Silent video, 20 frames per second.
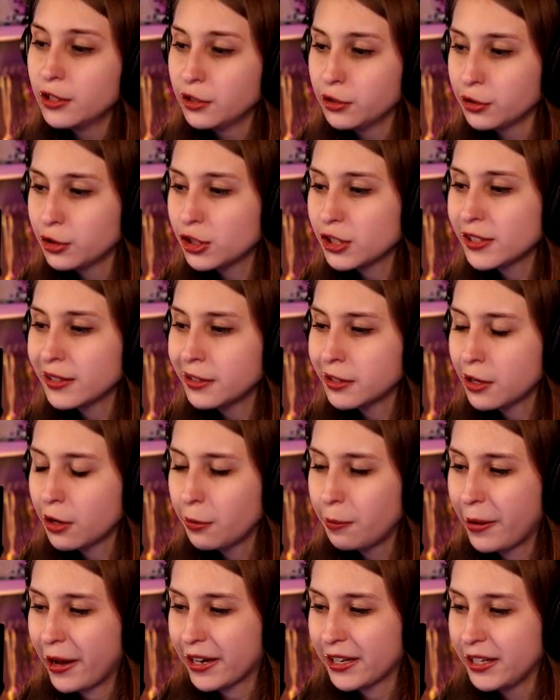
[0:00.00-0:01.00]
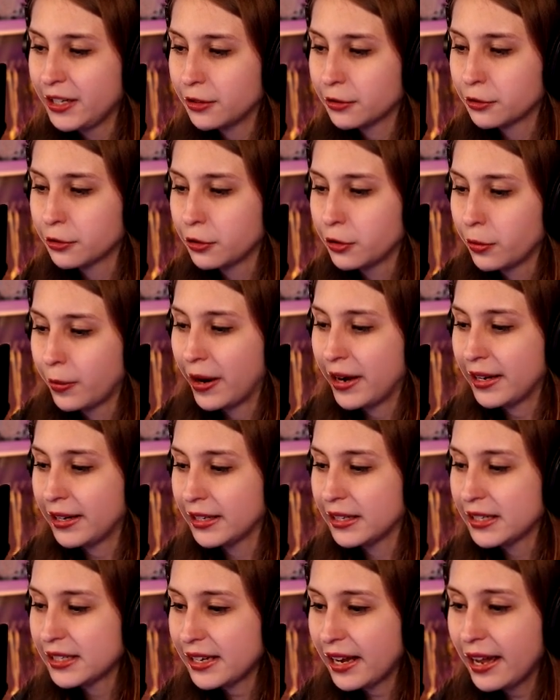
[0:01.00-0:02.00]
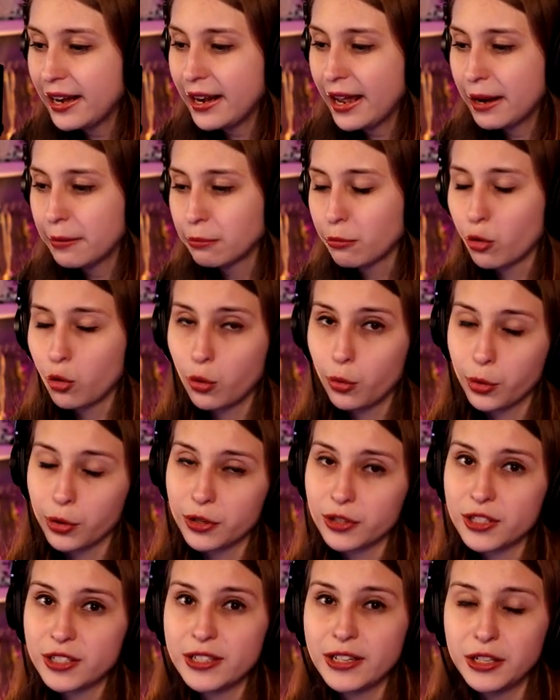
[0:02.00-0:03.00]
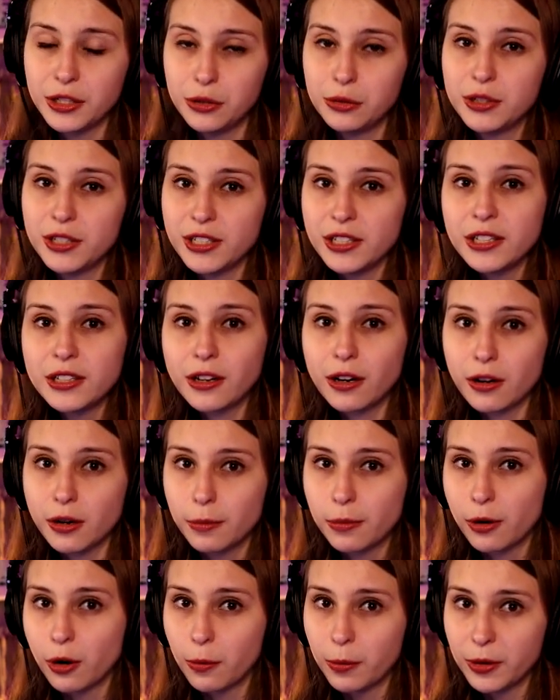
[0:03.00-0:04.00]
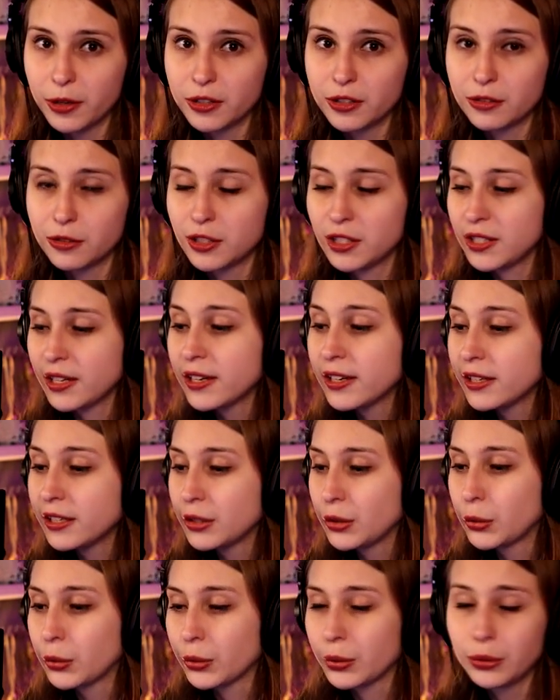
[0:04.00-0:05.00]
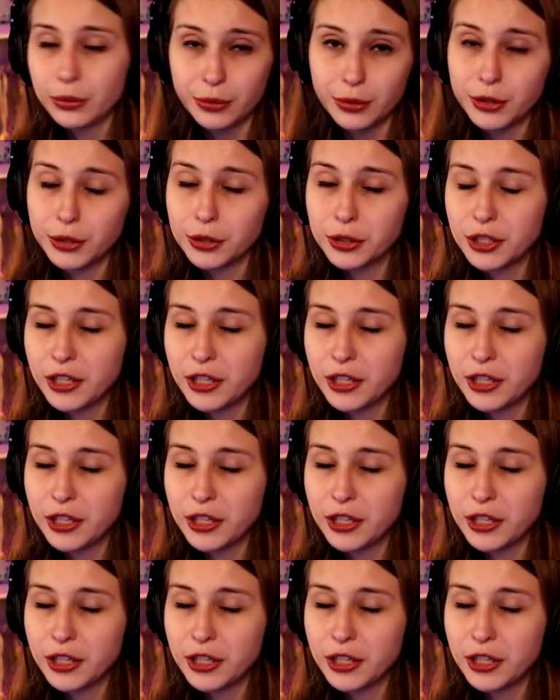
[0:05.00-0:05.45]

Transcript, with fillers: You're just going to go back here to the whitelist and add more words that you think are appropriate to say in your, your